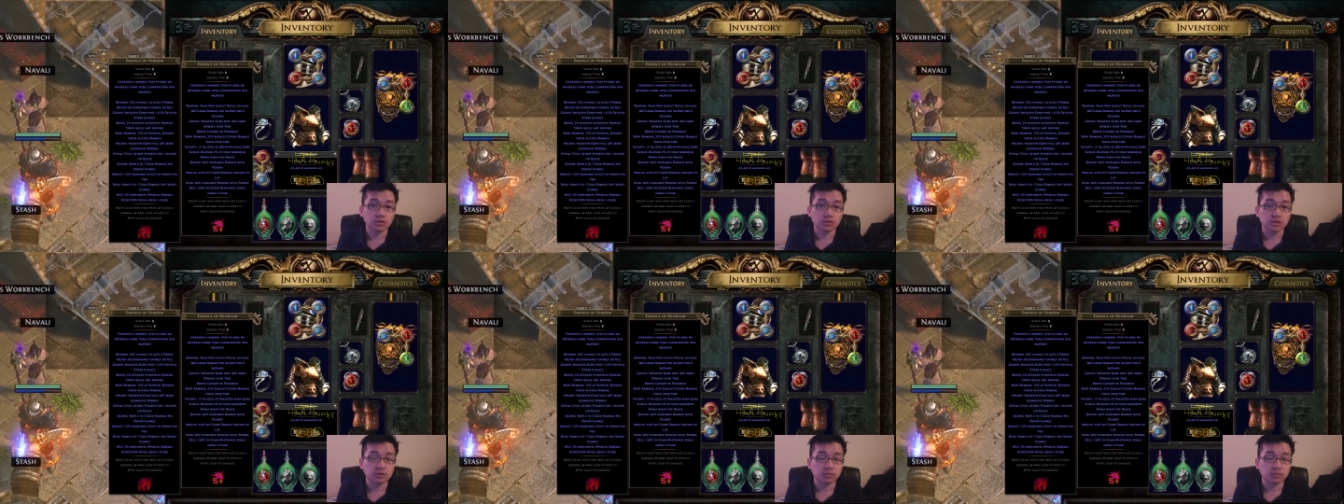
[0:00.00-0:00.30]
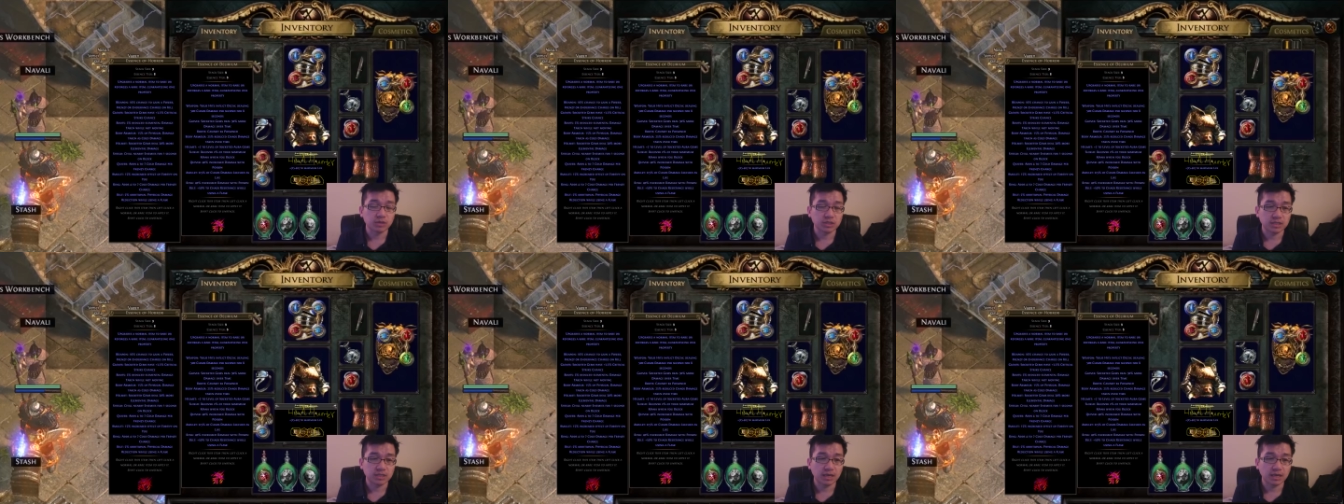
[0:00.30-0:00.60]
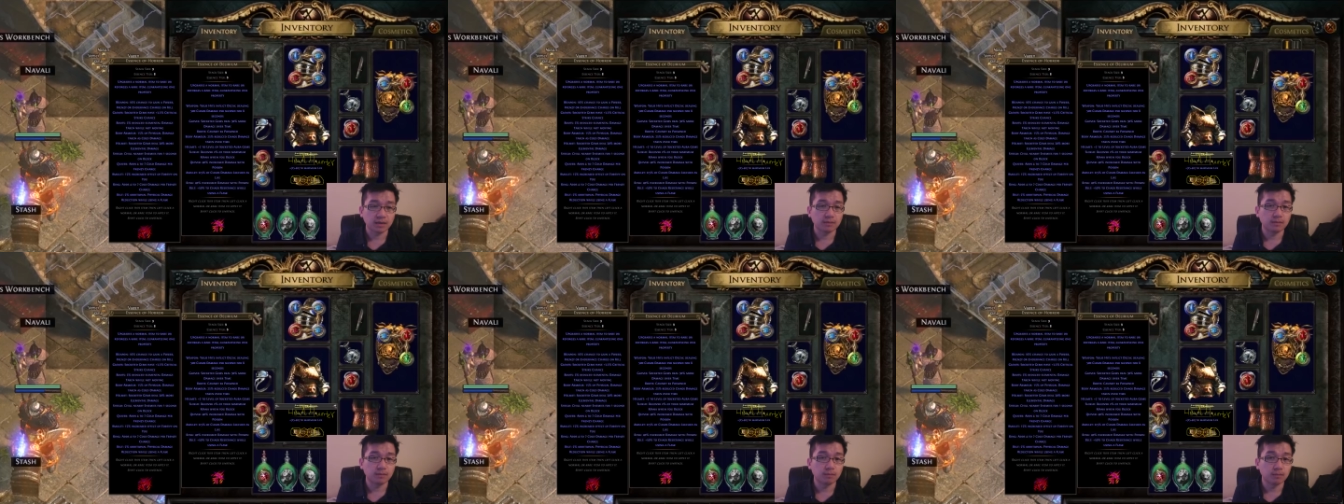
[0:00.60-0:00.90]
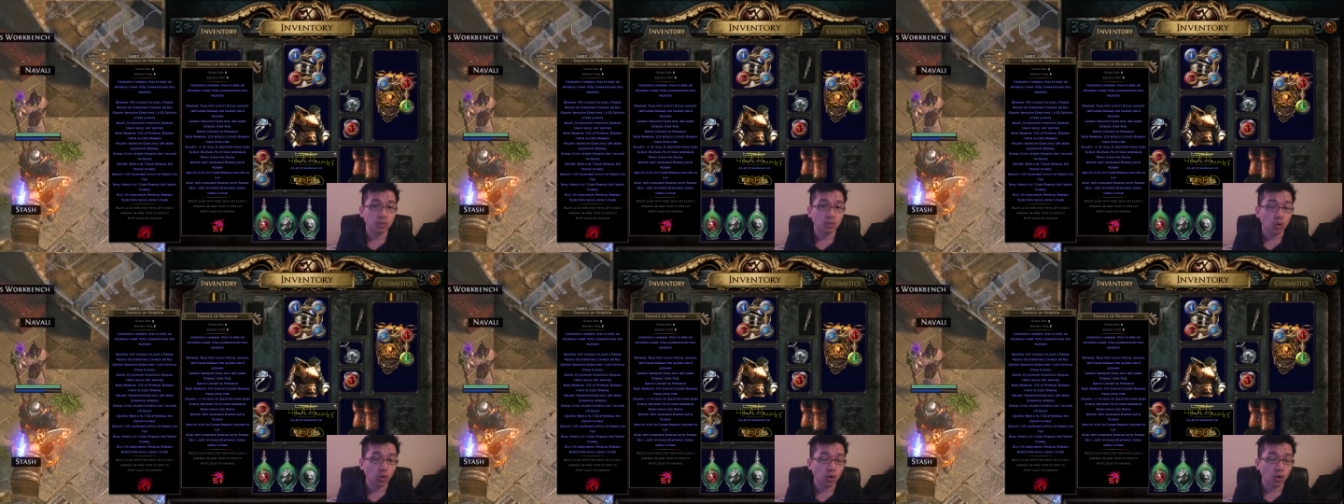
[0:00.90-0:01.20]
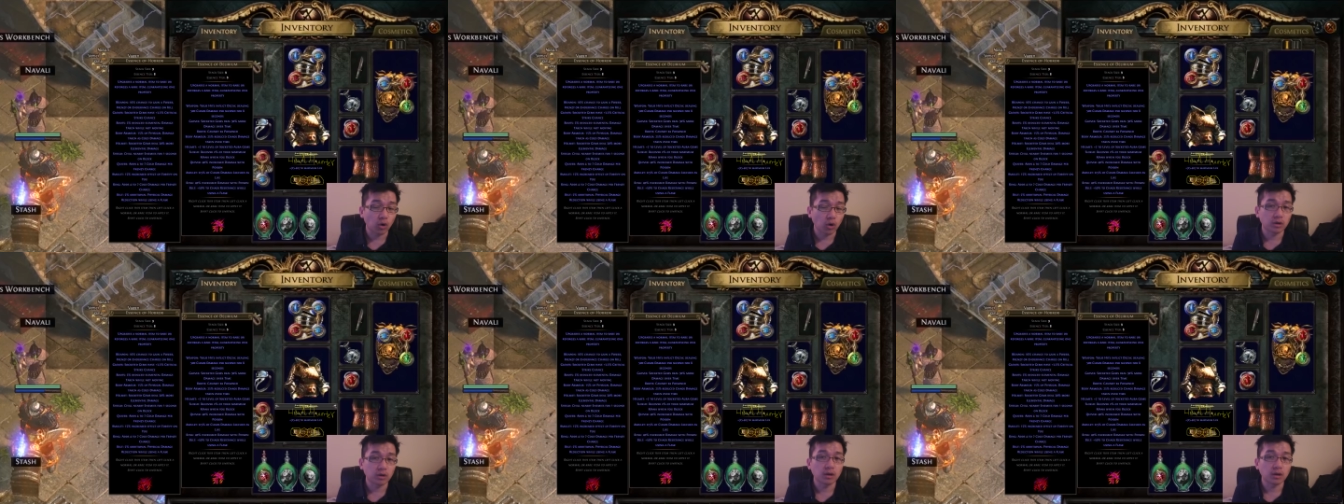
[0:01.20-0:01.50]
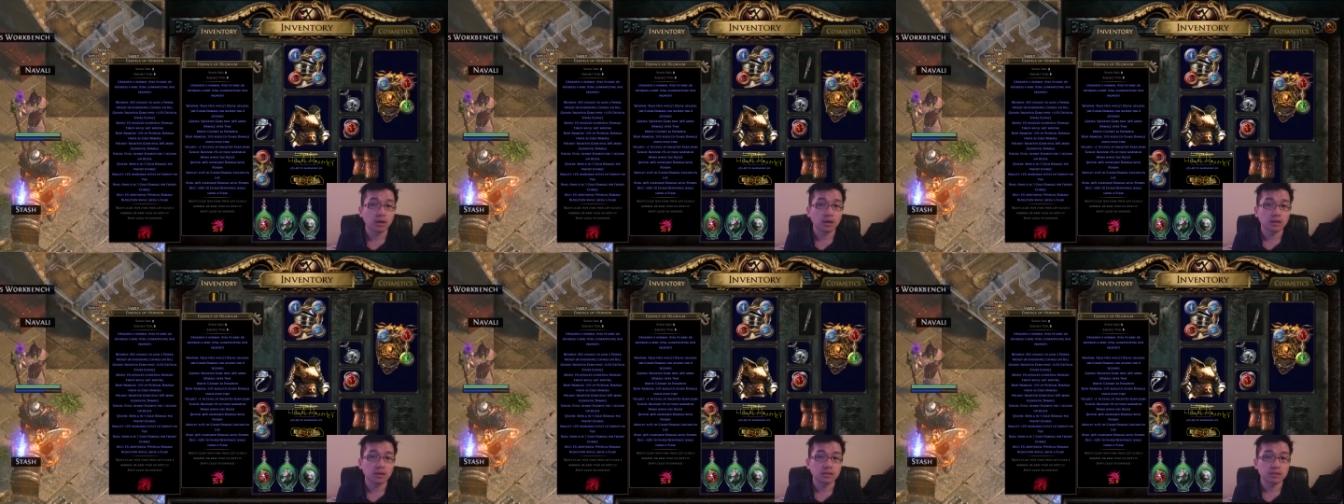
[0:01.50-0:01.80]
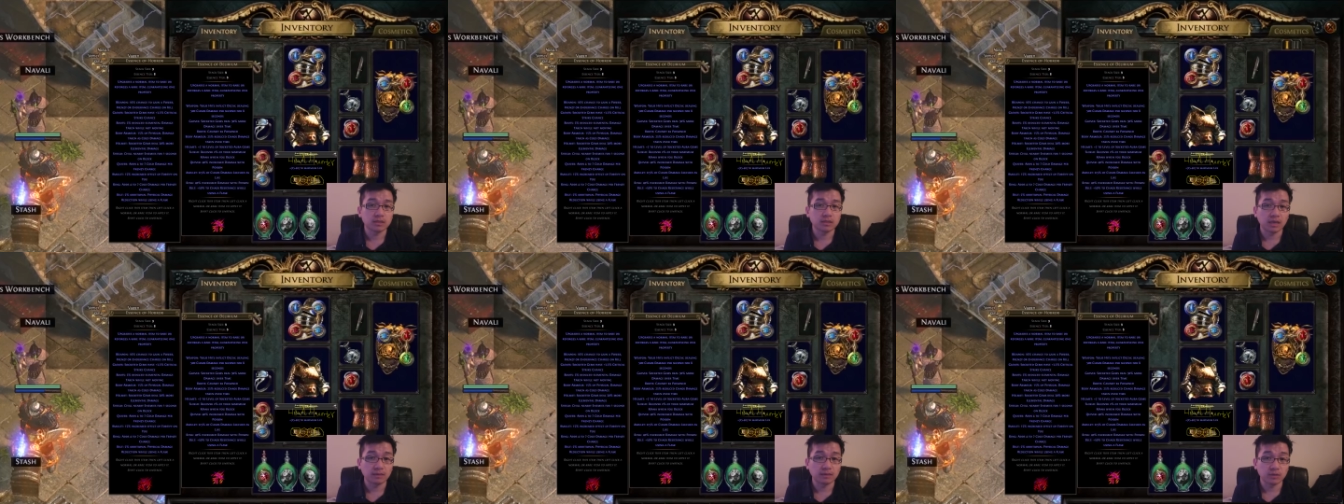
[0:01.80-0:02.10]
30% more
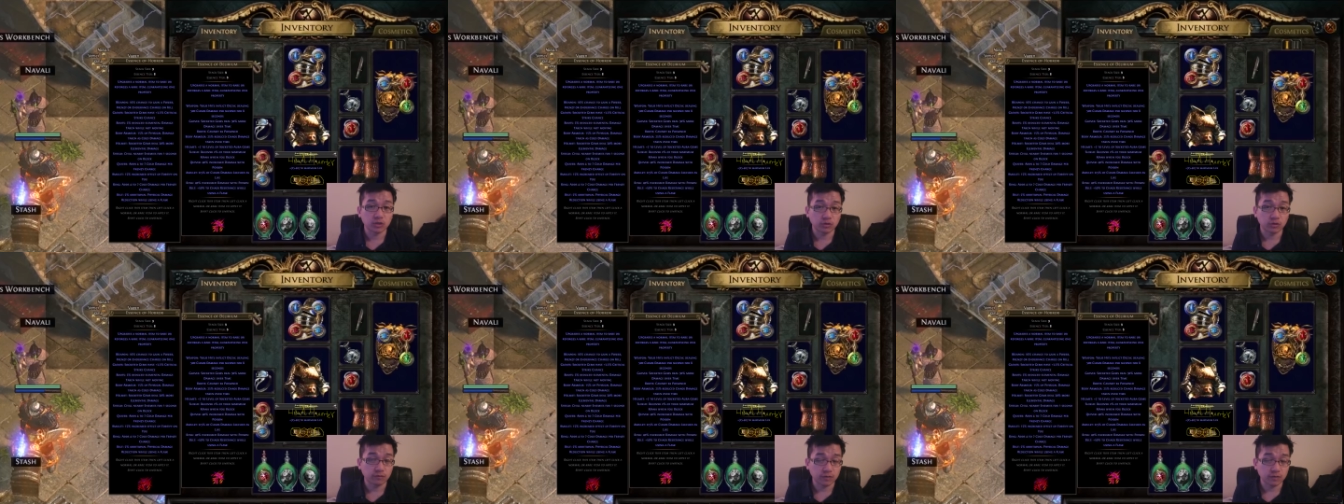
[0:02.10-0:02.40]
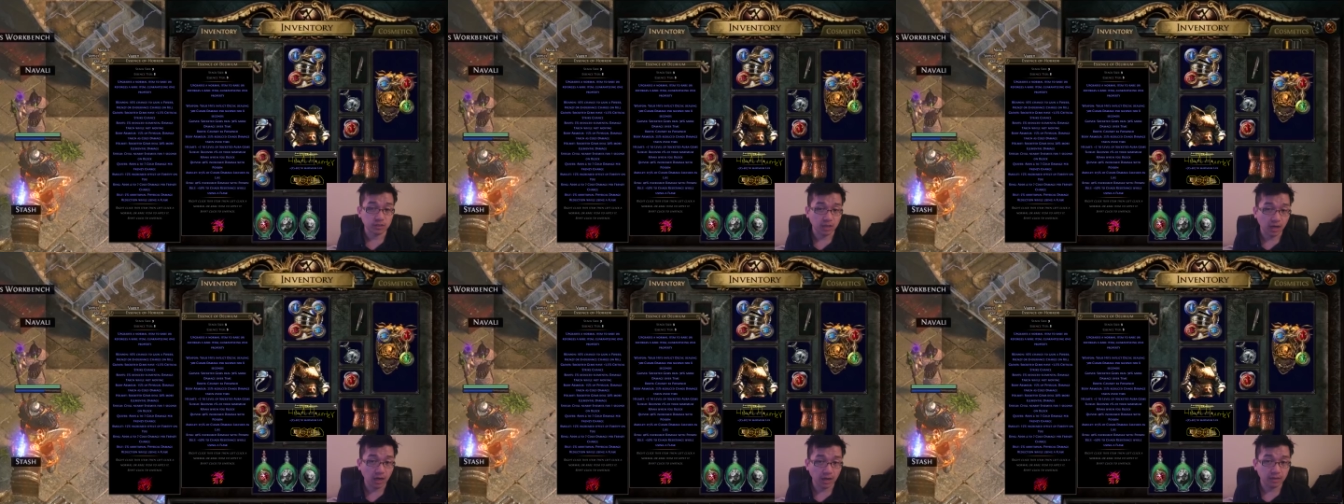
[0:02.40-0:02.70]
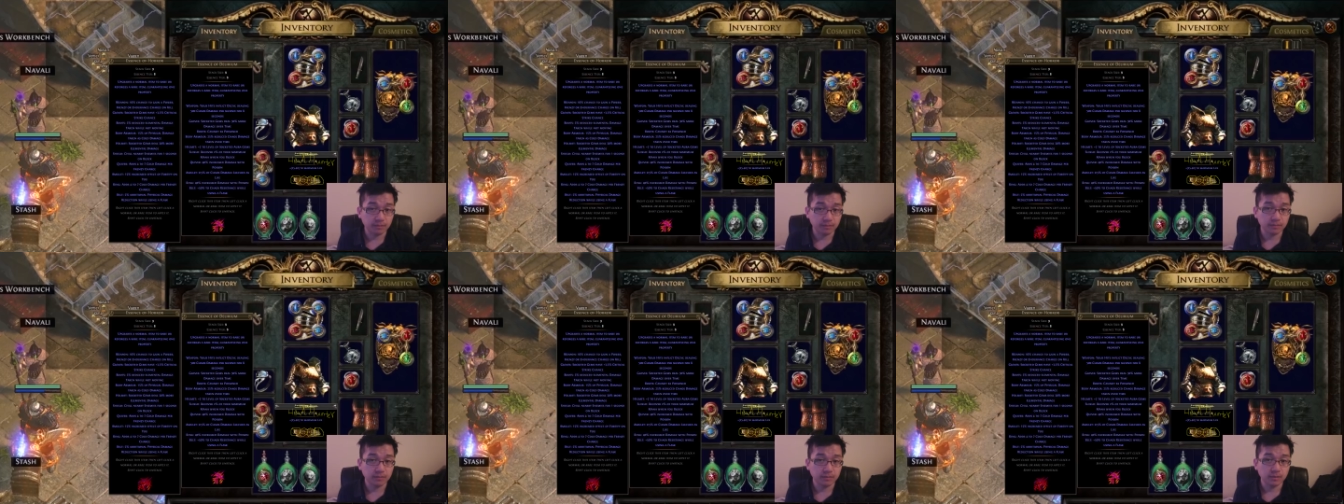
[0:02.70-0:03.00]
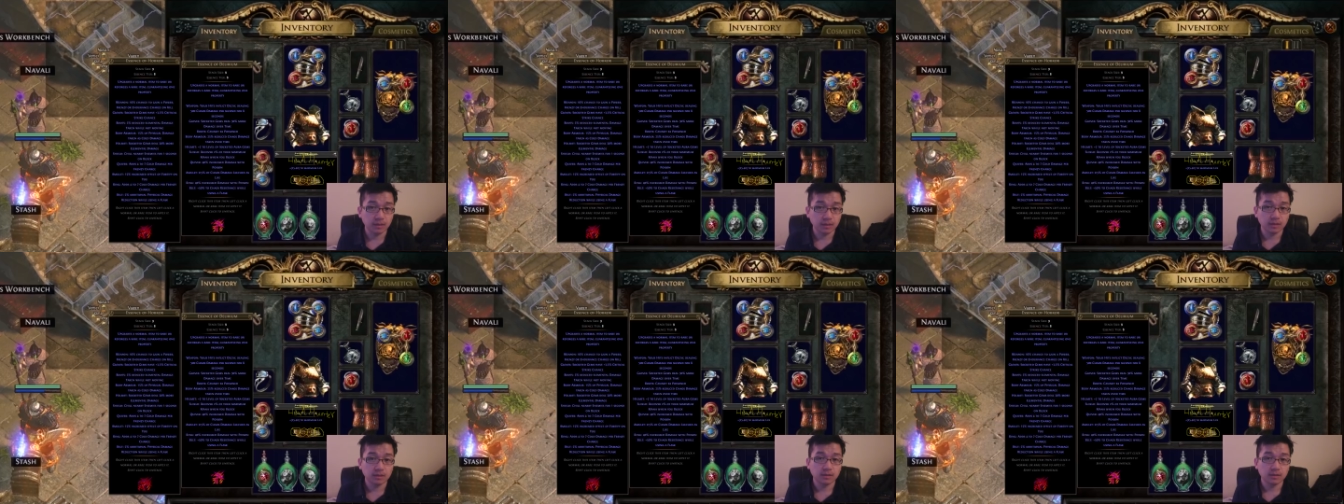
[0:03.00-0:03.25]
damage over time